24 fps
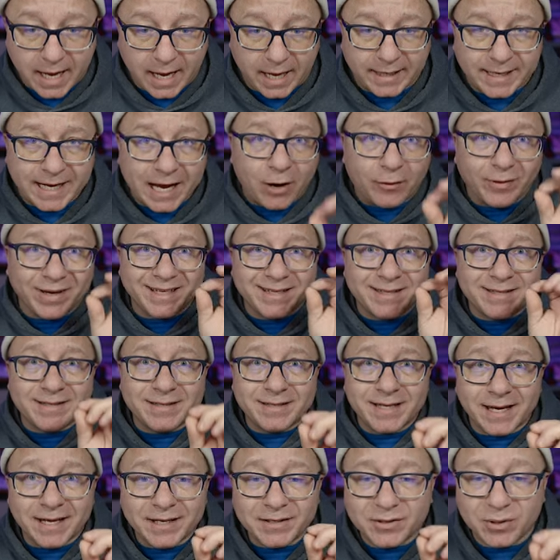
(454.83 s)
And now it
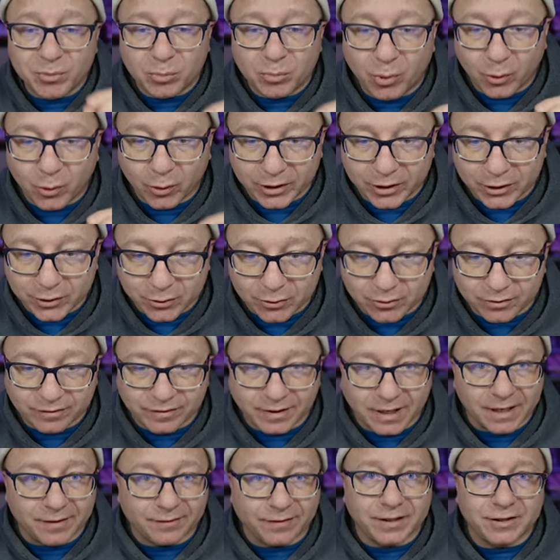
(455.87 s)
says
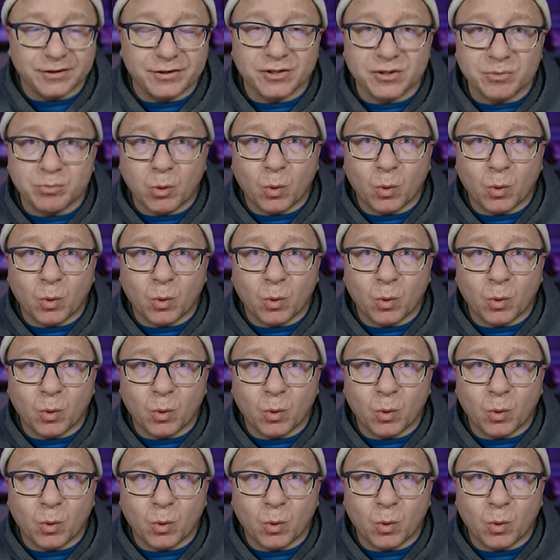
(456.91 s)
0.25 inches,